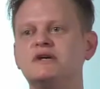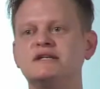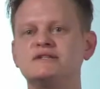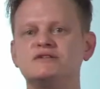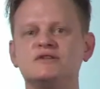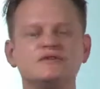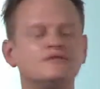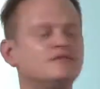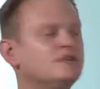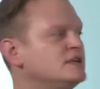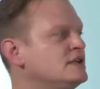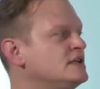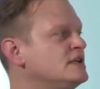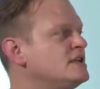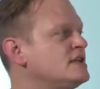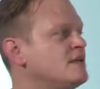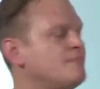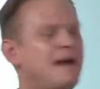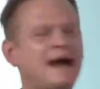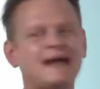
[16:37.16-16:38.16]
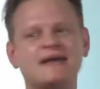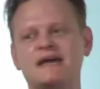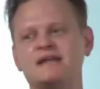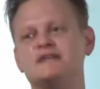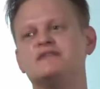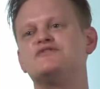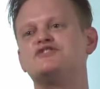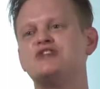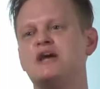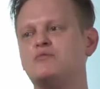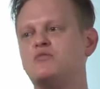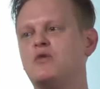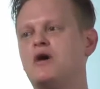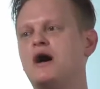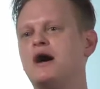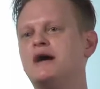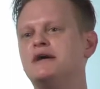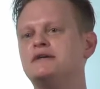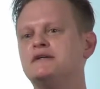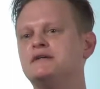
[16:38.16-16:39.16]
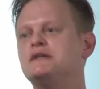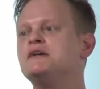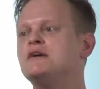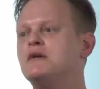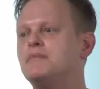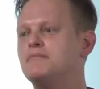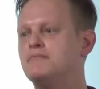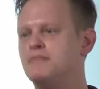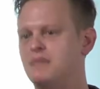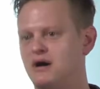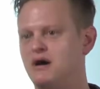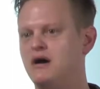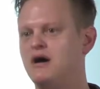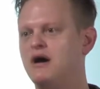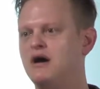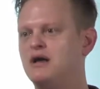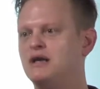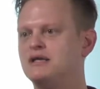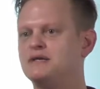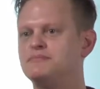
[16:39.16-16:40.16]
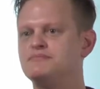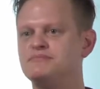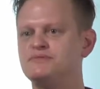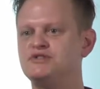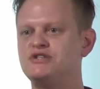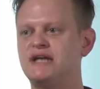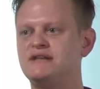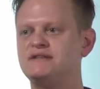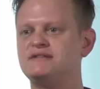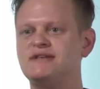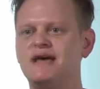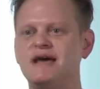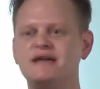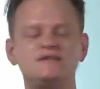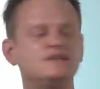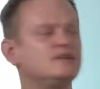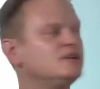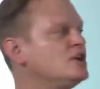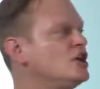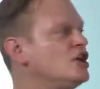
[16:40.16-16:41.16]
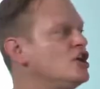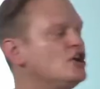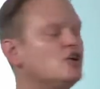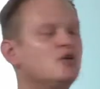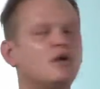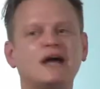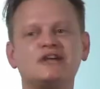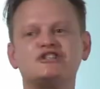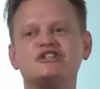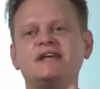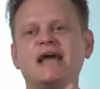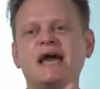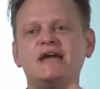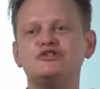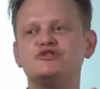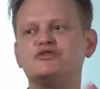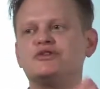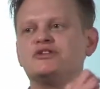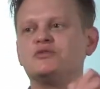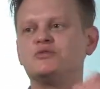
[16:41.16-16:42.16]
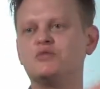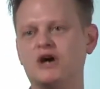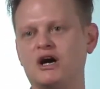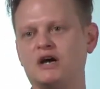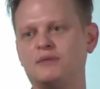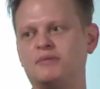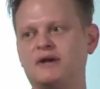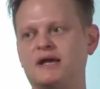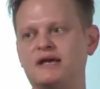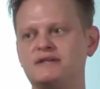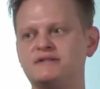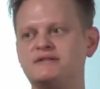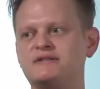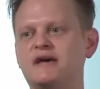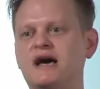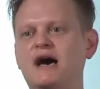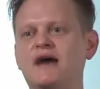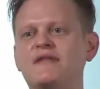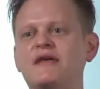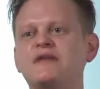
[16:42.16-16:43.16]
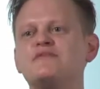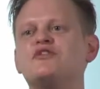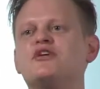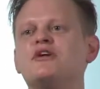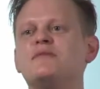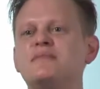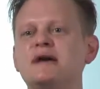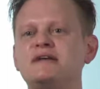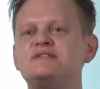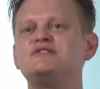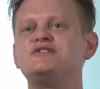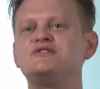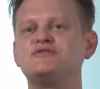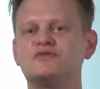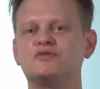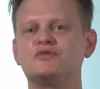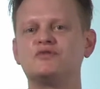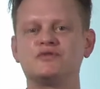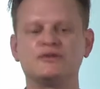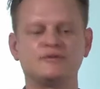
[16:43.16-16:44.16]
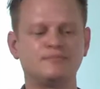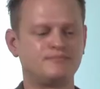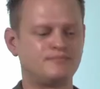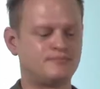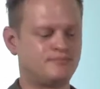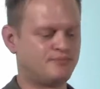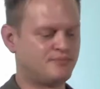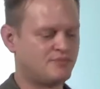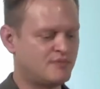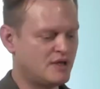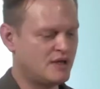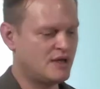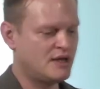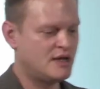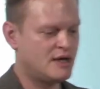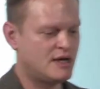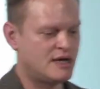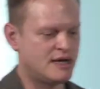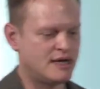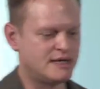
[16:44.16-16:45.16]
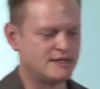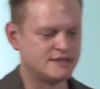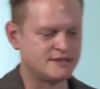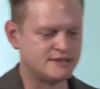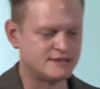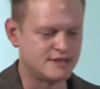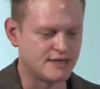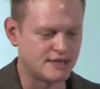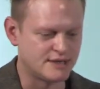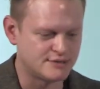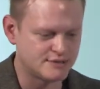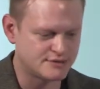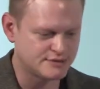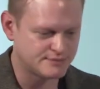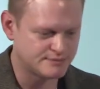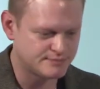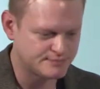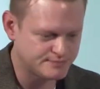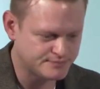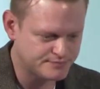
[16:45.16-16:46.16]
really sort of the back end of Gen Y, early Gen Z, who are actually entering the workplace, and they've got a message for them. And it is this.